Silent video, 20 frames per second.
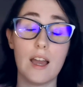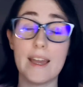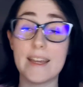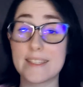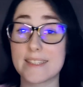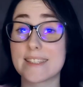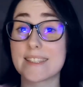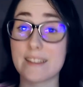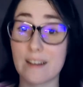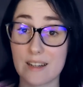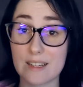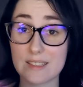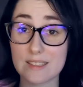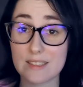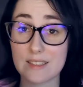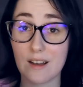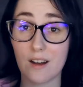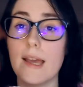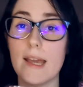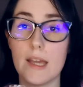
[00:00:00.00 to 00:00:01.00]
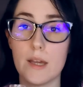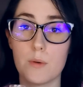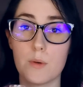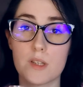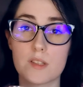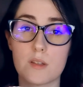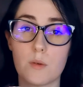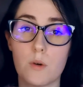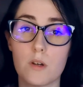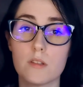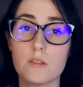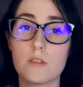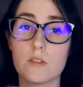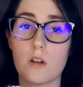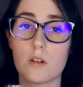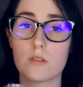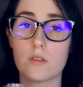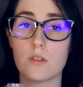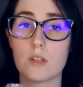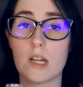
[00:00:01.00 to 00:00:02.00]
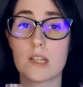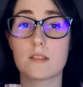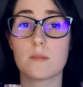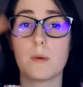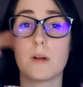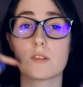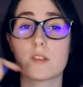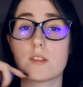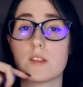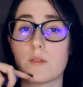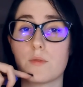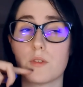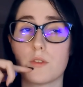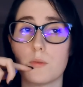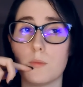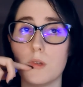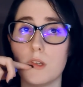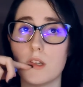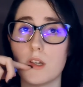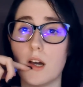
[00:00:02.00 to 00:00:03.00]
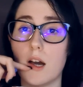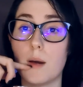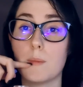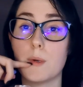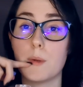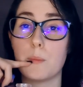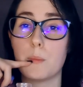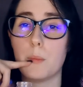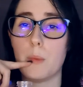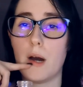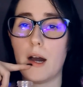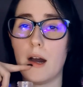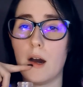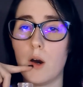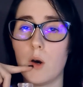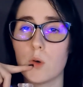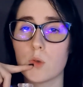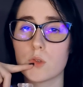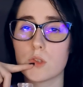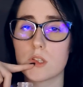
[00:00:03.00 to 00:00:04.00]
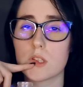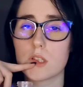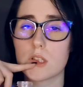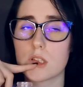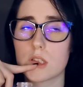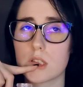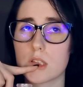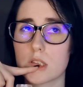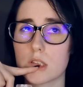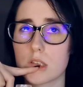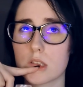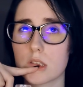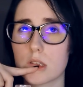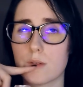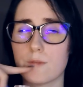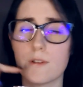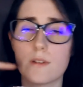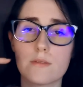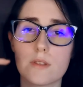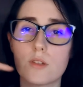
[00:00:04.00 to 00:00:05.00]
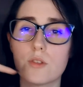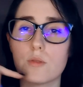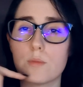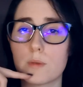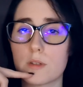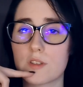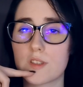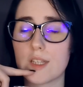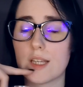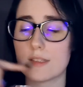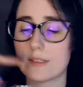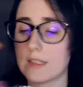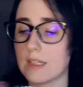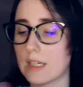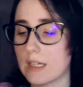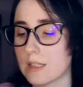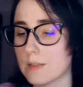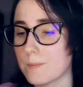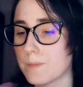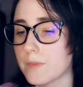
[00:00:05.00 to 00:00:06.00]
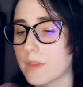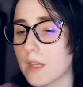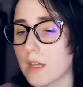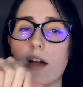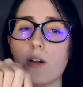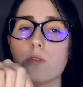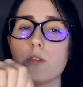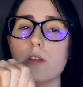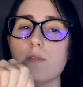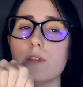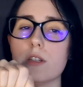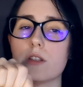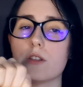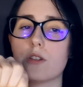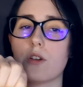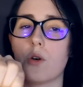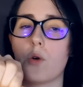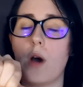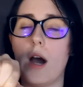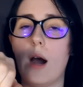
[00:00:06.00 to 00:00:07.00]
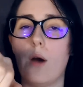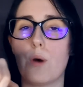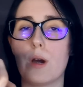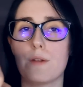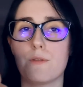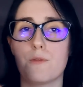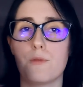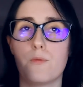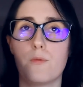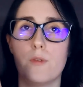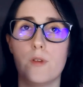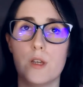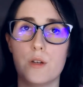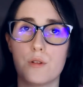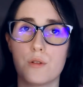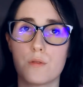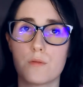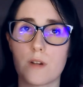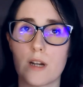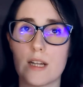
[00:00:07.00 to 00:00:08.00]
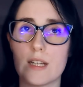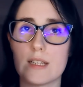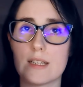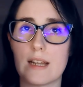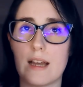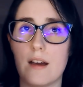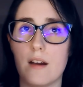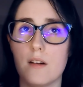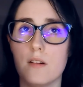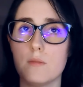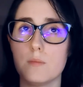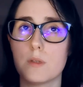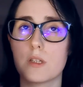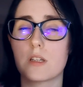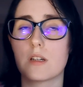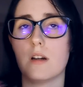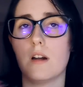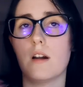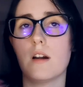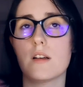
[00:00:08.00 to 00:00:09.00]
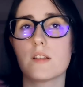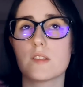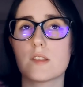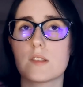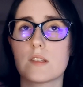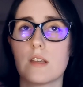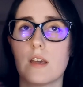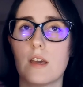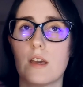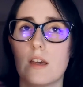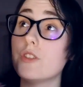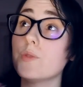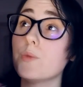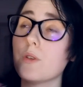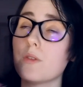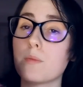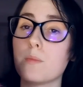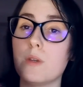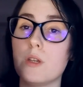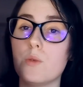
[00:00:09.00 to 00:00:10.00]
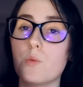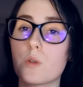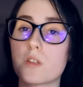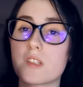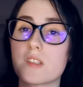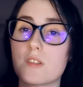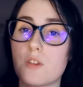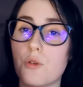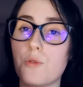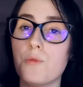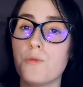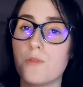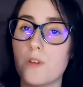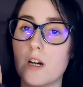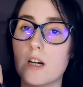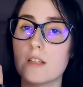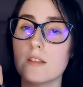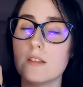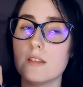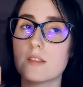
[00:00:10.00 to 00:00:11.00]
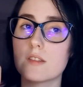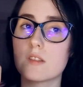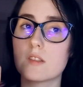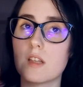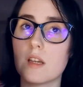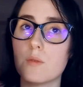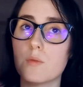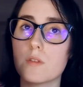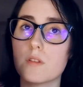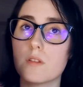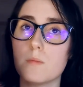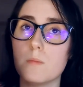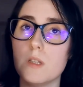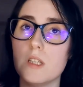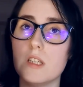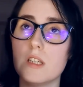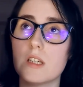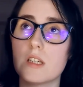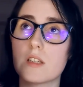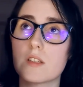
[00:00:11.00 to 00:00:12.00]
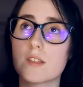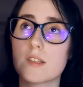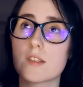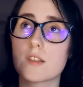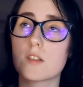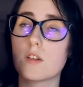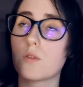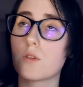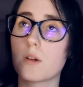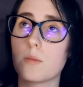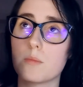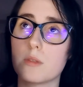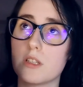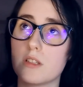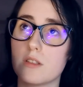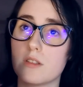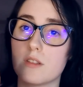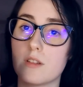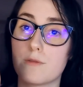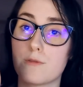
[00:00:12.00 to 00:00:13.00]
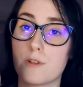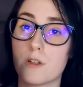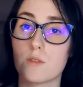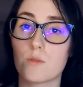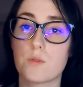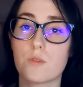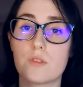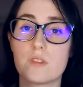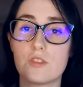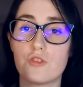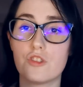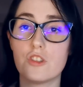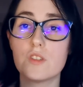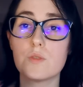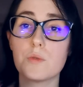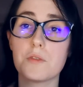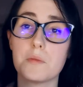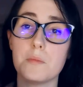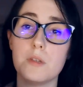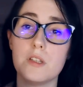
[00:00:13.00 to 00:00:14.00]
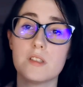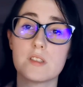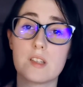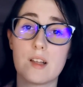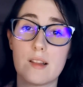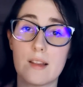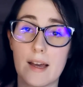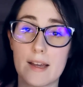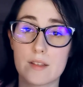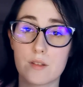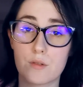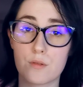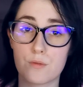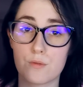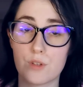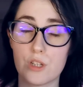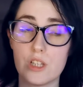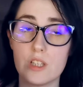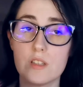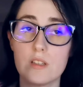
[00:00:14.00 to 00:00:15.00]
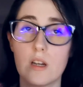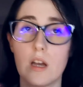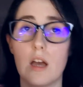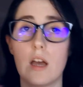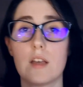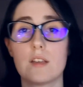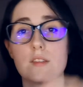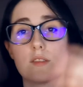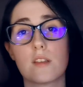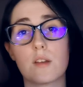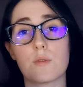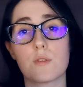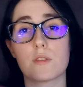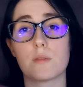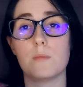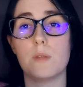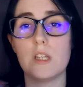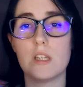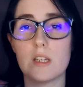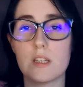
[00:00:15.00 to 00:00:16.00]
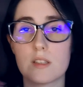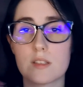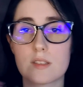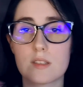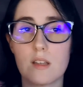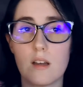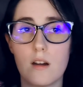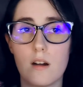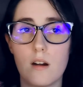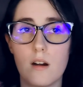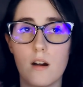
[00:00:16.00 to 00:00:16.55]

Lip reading: It sucks. Anyways, I wanted to talk to you guys about Stay With Me. I'm about 52% in. I don't even know how I feel right now because She's With Me was so fun. Stay With Me is so completely different. She's With Me is a lighter read. Stay With Me is